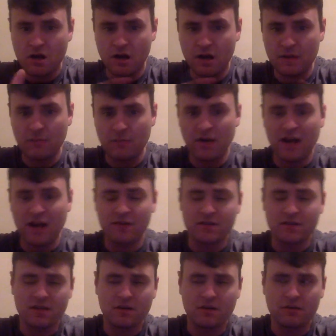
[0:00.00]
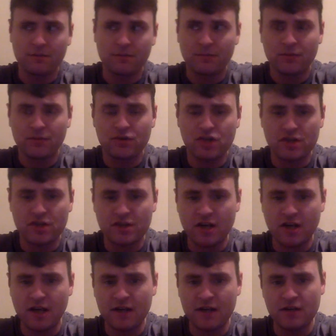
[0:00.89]
the Browns, though, just
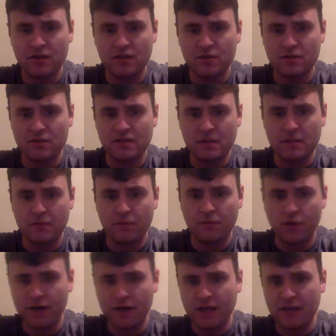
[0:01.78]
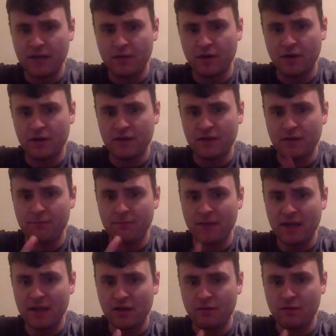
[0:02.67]
got news today before I came on that
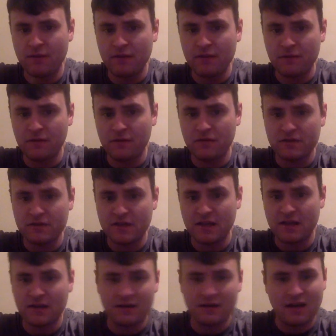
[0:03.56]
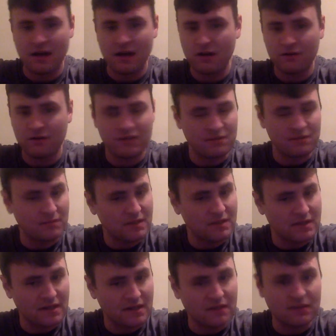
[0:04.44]
Baker Mayfield said, and I don't know if this
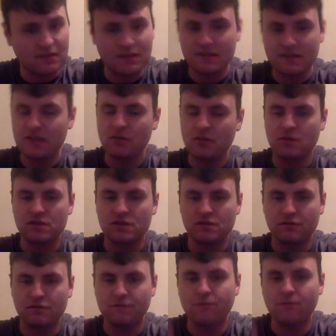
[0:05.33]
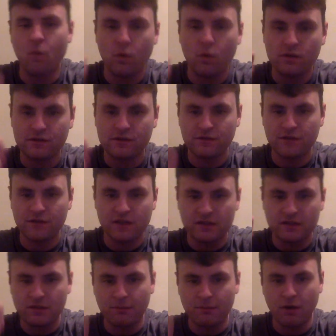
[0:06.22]
means anything, he said he wants to force
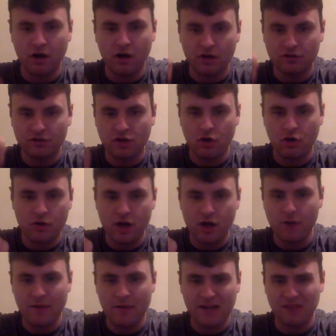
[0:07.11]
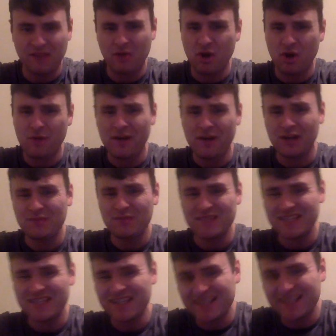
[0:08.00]
feed the ball to Odell Beckham. Odell Beckham,
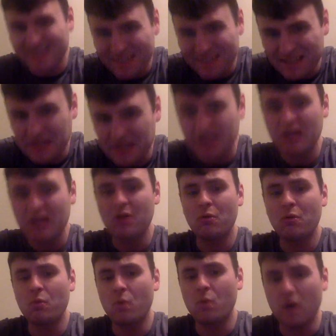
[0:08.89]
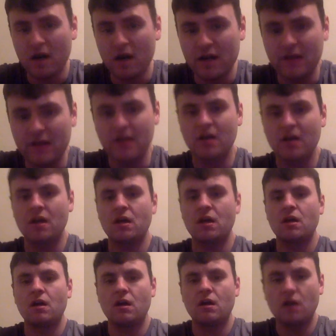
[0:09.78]

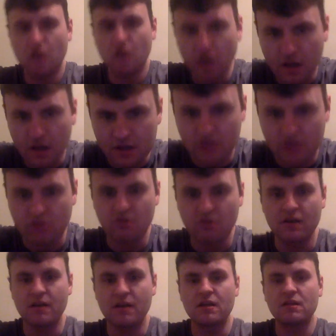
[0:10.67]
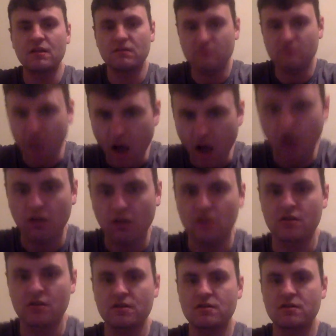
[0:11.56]

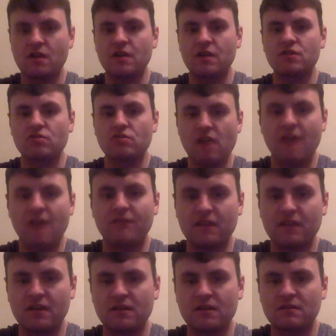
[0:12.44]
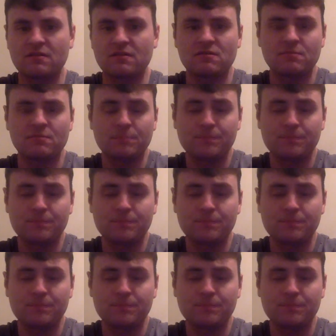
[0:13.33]
$6,100 on DraftKings. It's